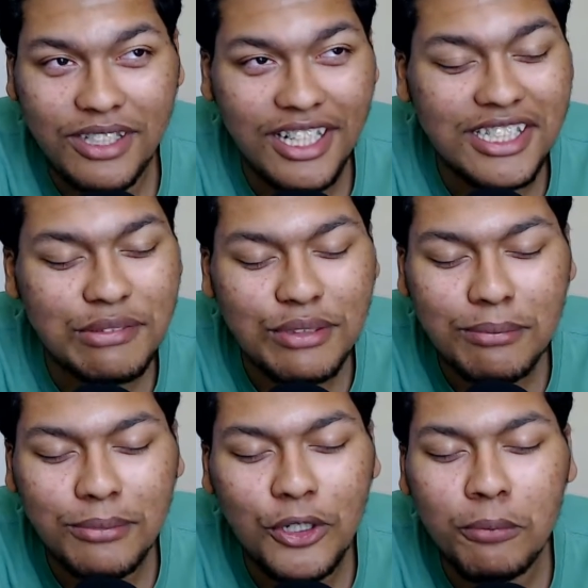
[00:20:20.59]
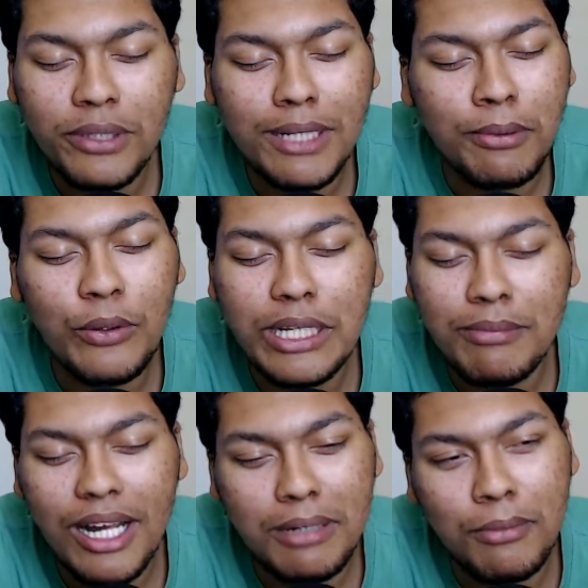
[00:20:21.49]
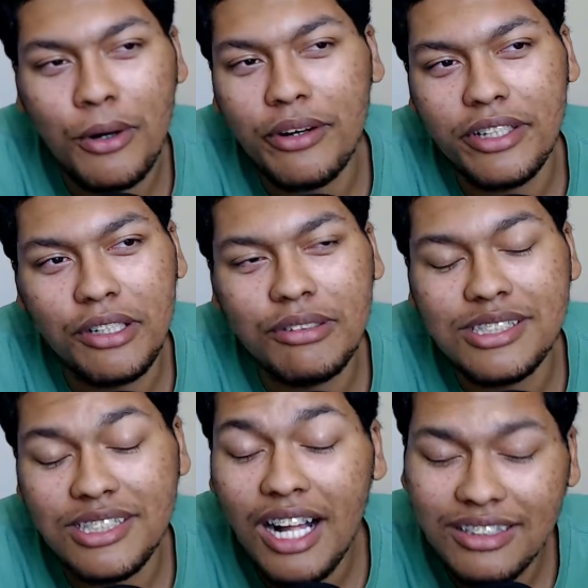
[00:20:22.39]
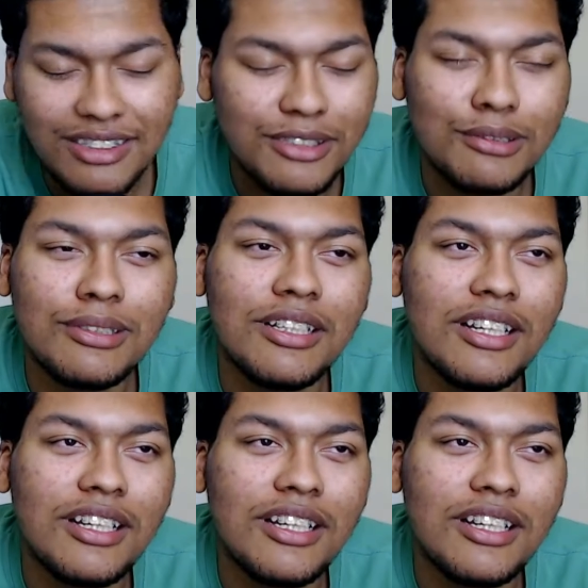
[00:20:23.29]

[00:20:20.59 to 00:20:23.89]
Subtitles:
I just want to go play Pokemon and Mario in solitude.